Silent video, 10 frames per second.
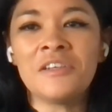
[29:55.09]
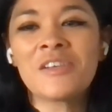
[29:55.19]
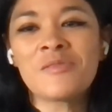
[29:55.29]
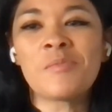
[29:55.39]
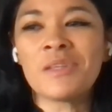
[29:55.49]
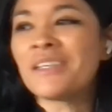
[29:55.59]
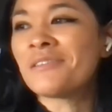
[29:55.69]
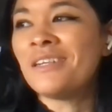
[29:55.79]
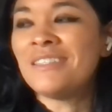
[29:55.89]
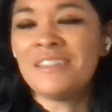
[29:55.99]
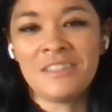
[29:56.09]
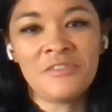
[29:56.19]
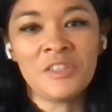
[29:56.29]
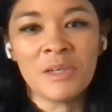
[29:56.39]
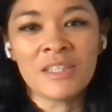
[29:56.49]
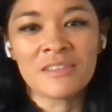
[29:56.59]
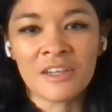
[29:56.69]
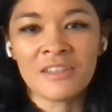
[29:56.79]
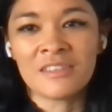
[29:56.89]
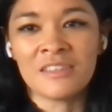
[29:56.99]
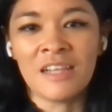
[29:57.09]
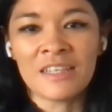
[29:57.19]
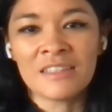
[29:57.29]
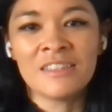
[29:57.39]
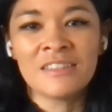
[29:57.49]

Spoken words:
I remember this, and I did this a few months ago. I still like this.